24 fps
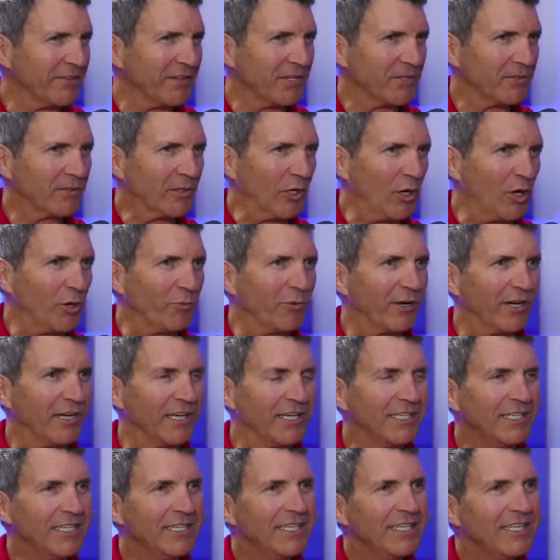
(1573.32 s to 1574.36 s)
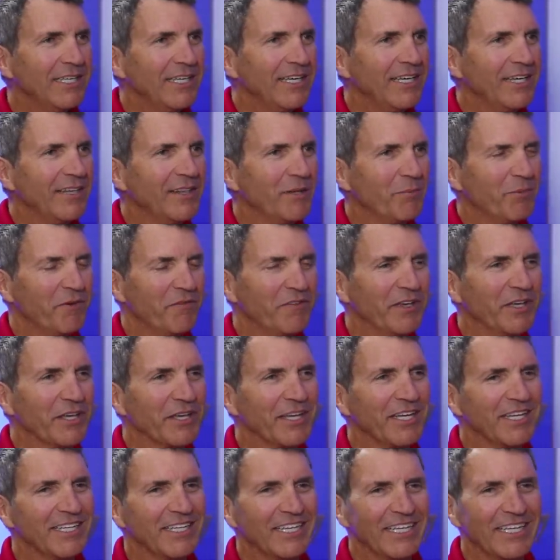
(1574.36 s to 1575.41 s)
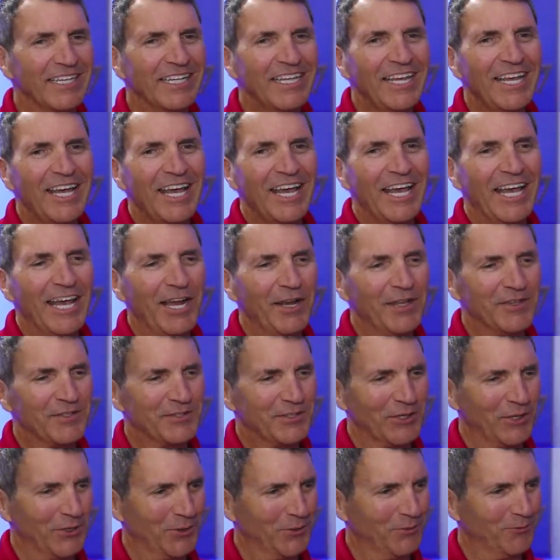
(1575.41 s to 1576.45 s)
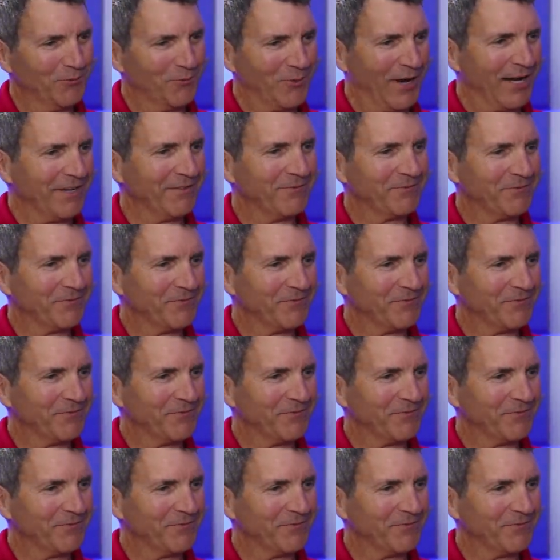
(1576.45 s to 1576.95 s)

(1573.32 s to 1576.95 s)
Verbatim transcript: the Cobra in the pavilion. And so, right,